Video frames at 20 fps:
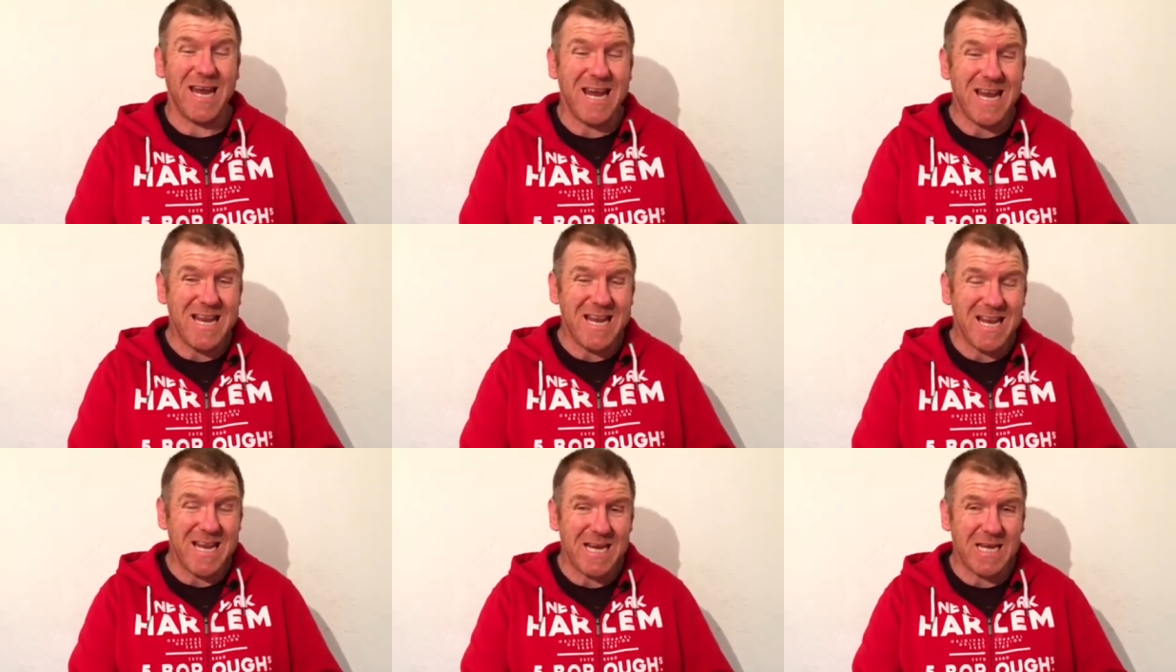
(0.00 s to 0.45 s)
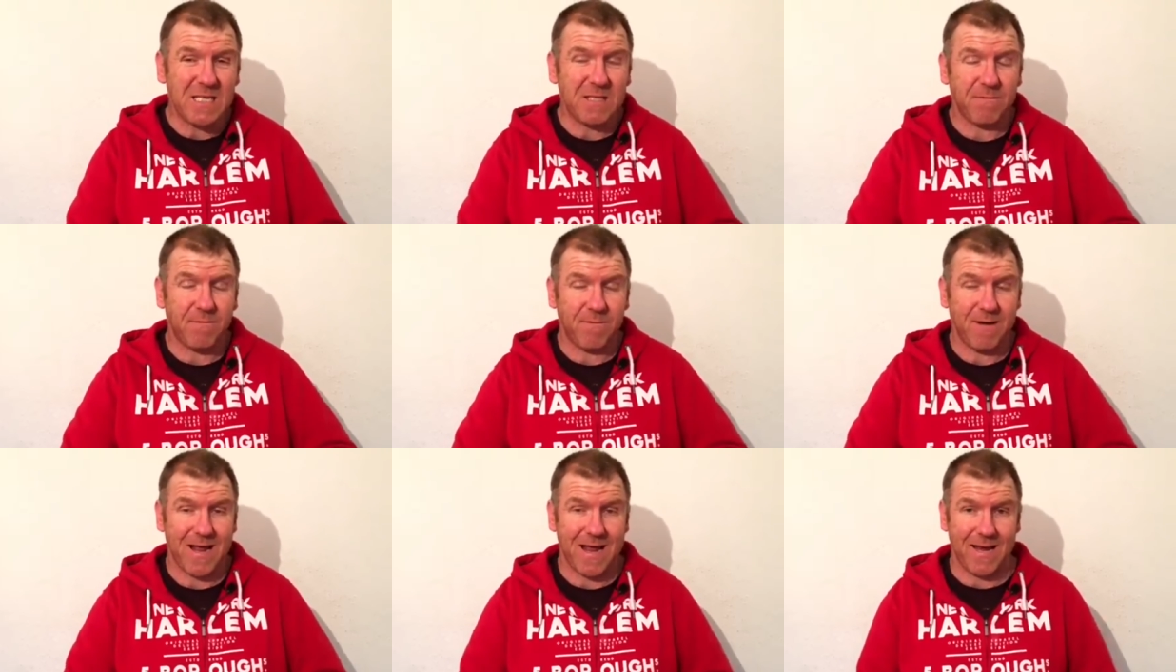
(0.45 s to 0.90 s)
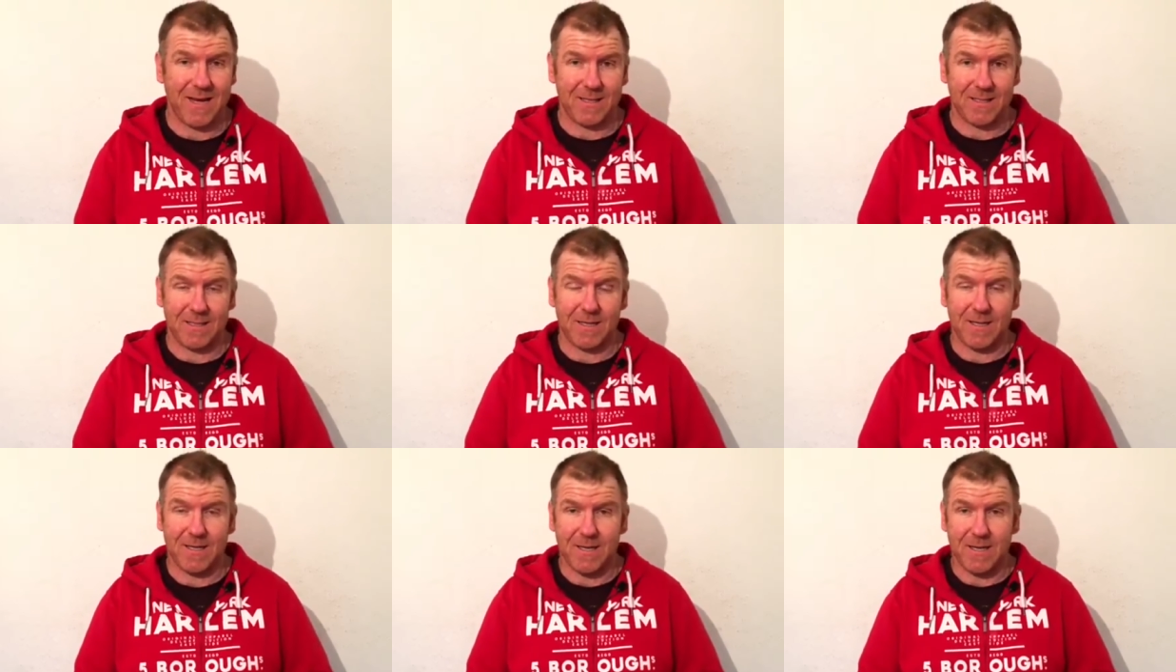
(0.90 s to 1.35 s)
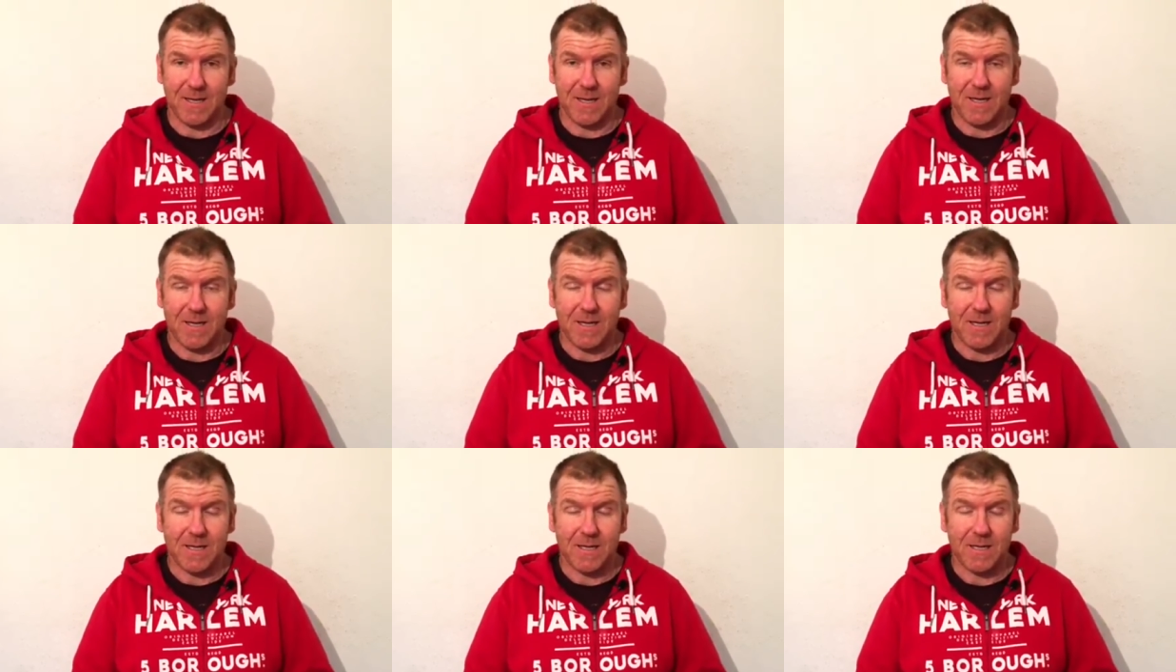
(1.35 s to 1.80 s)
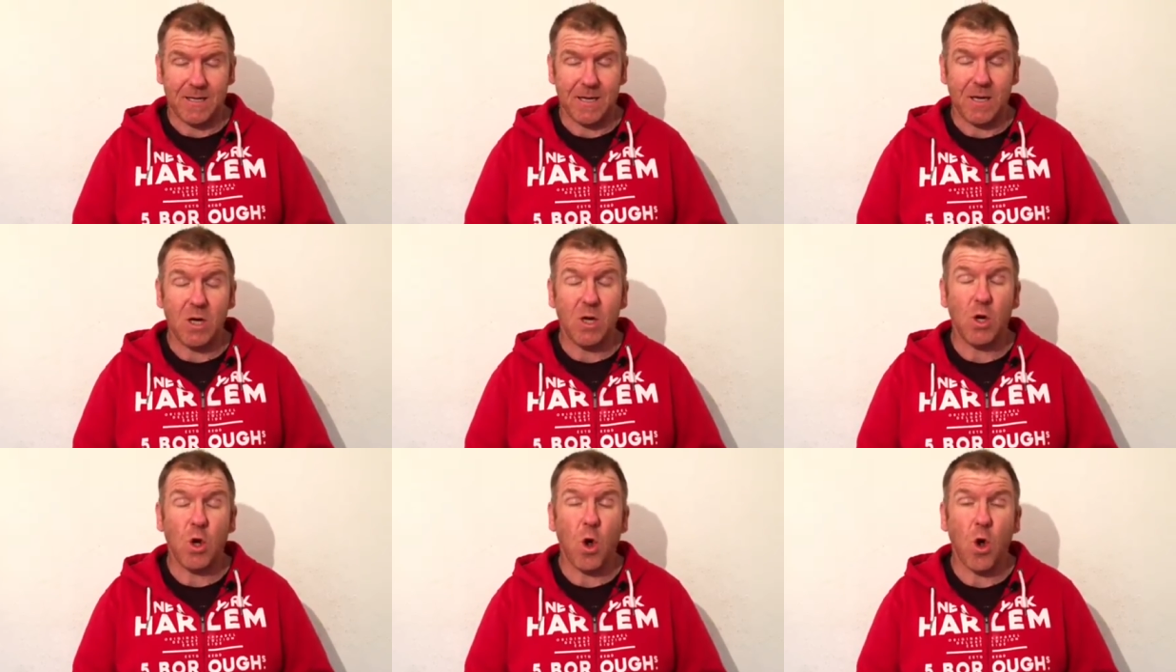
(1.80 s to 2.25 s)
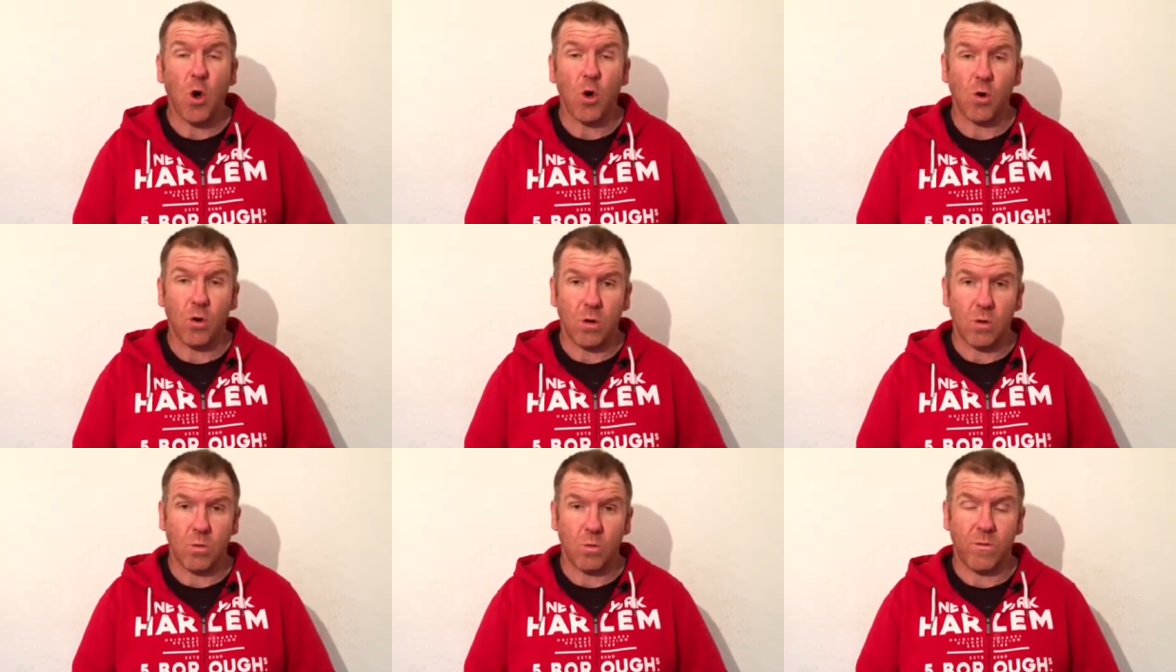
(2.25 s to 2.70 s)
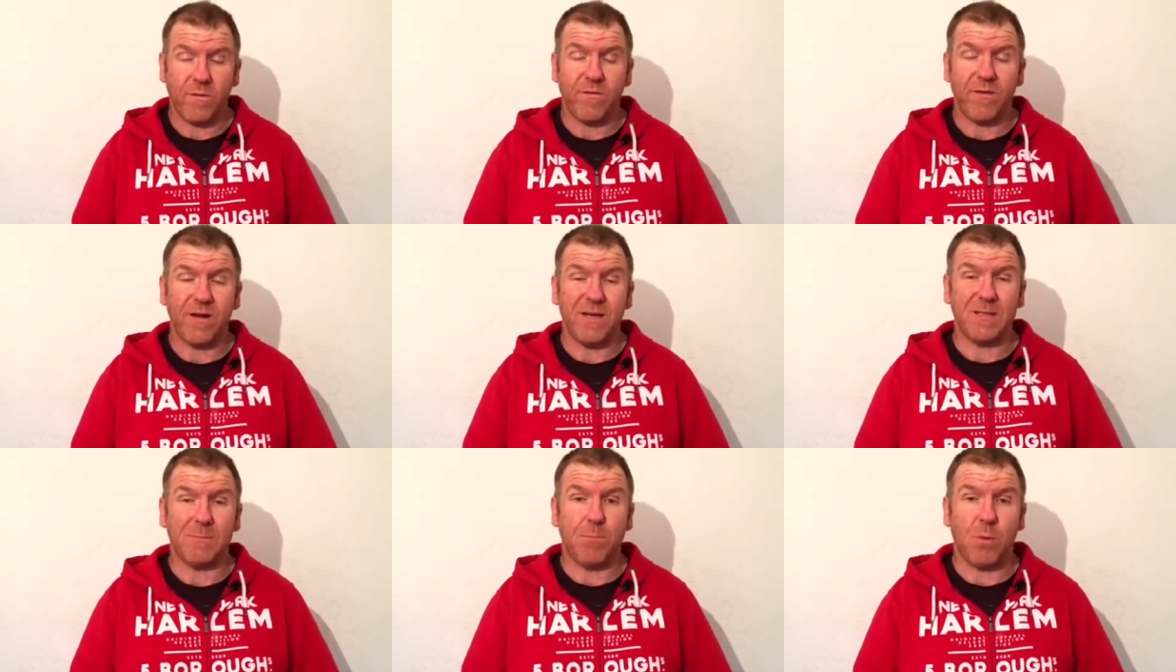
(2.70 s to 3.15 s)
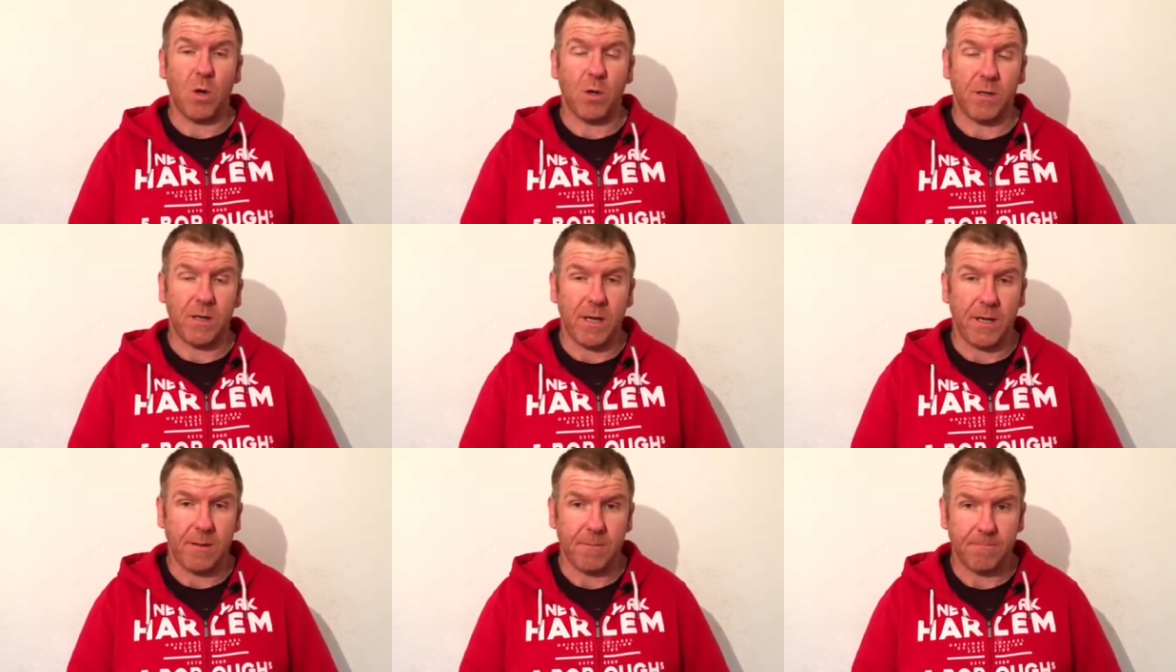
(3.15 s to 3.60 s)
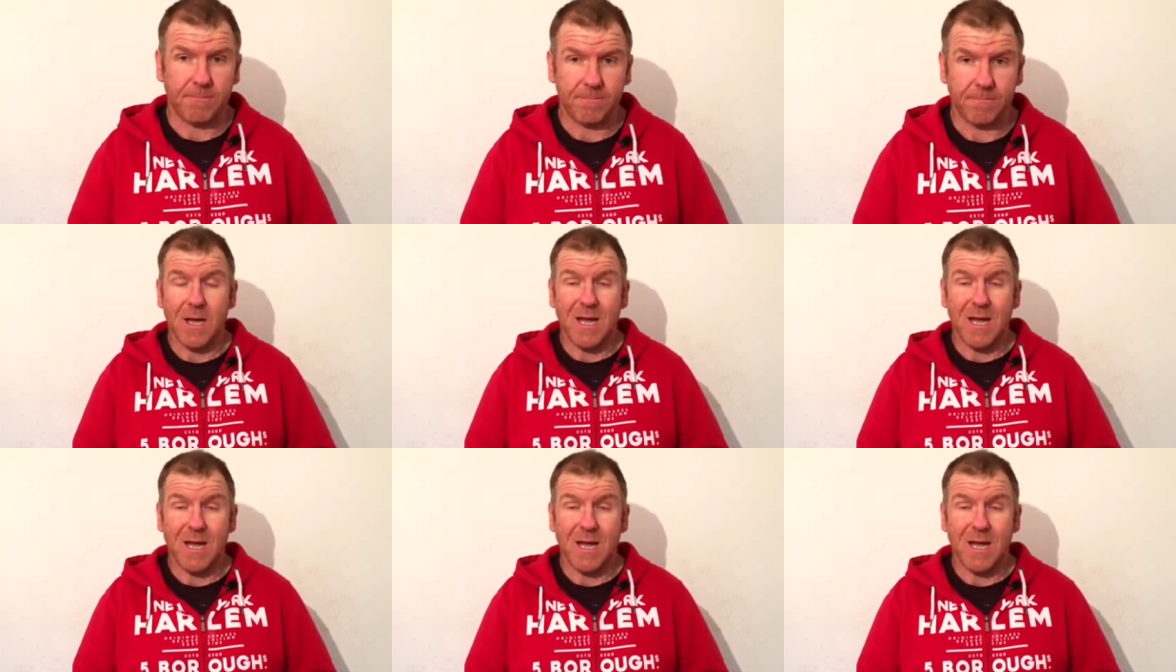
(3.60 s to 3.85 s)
in his flat along with his body.